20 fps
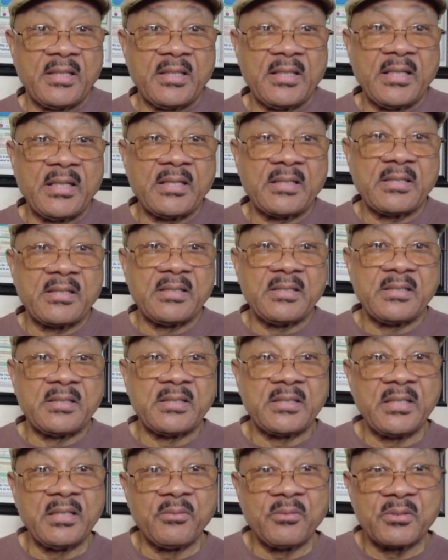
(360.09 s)
that
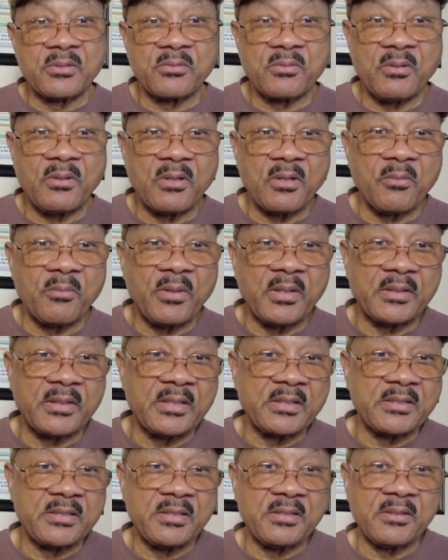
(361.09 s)
she was wrong about
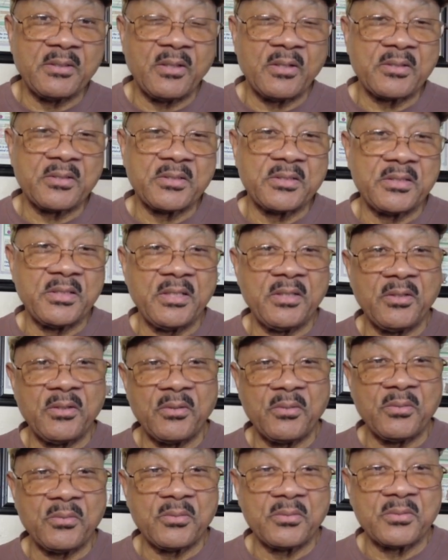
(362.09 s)
that she thought she
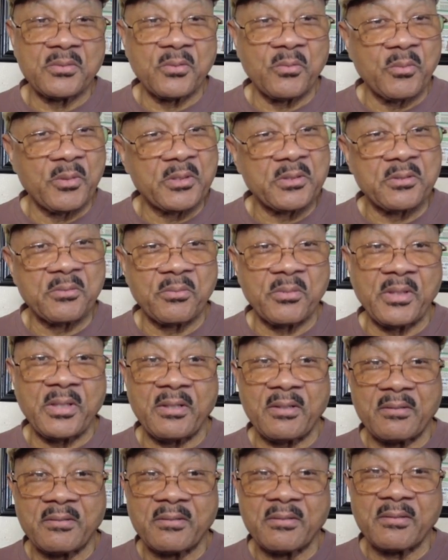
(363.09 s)
knew so much
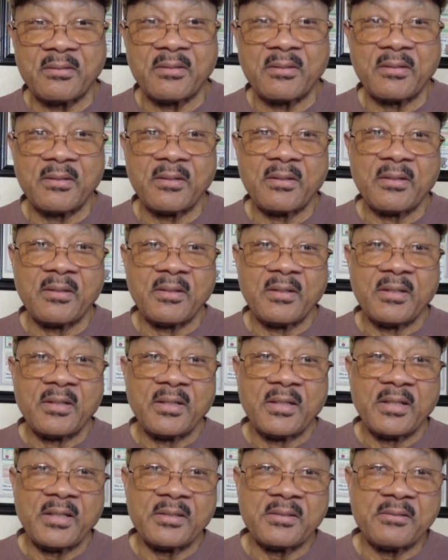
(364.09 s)
about.
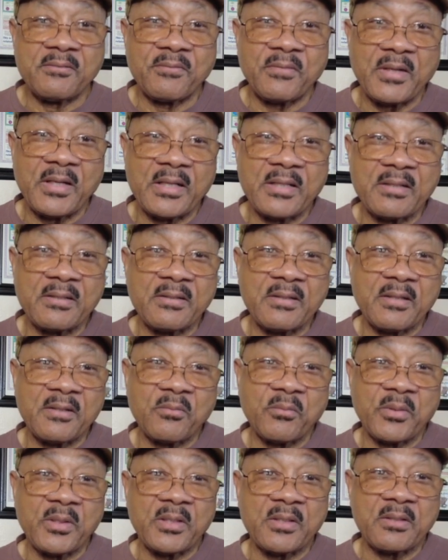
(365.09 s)
And she finds out
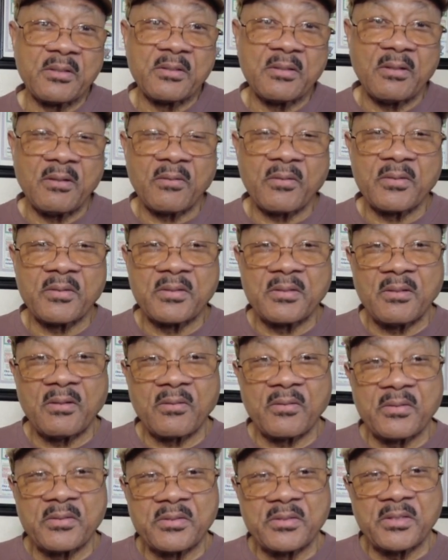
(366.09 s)
that we get to
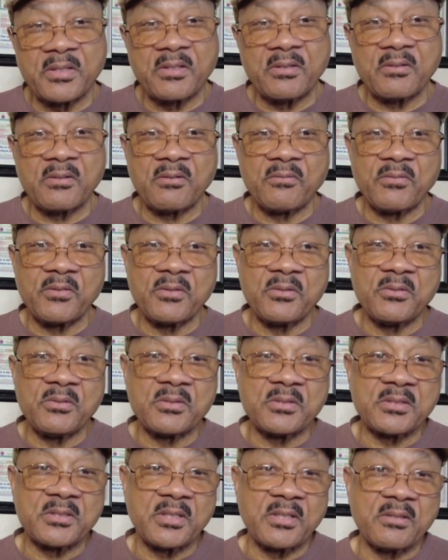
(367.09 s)
talking, sharing our views
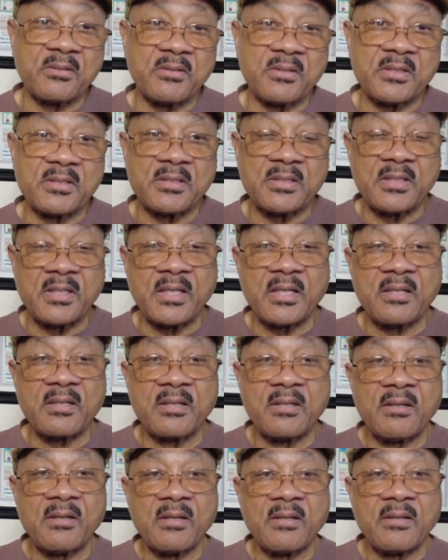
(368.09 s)
and sharing this and that,
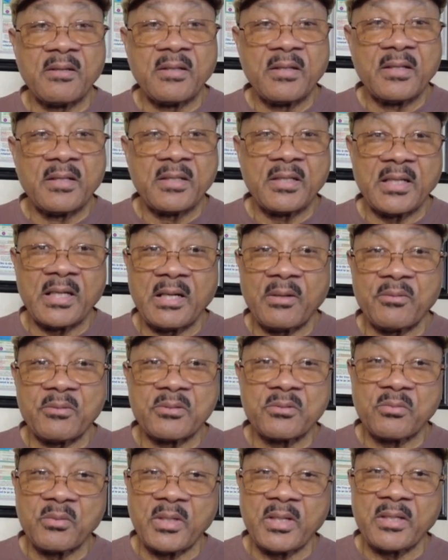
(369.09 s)
that I
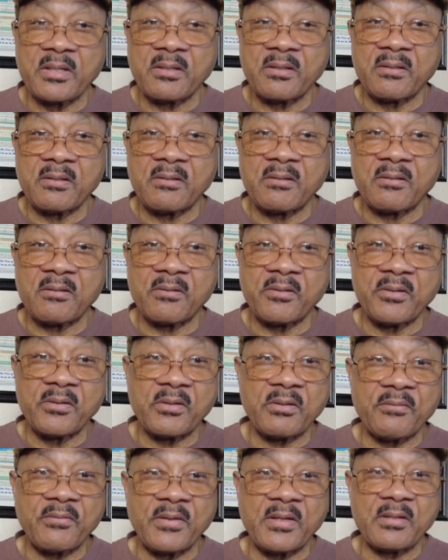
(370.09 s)
was right. Or
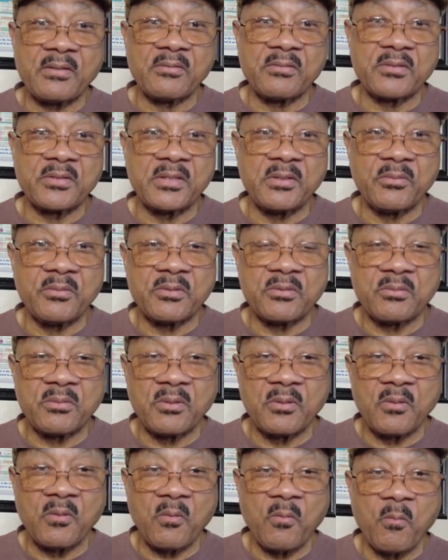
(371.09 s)
either I found that she was
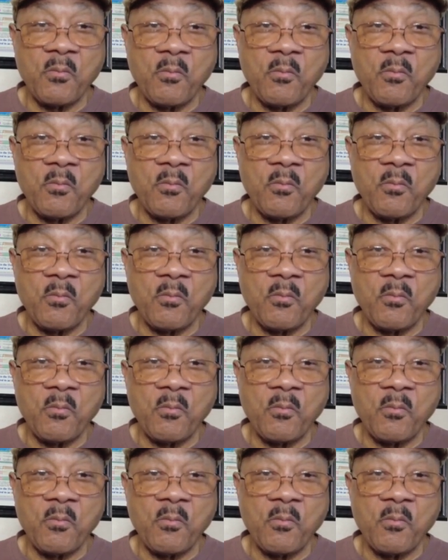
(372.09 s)
wrong.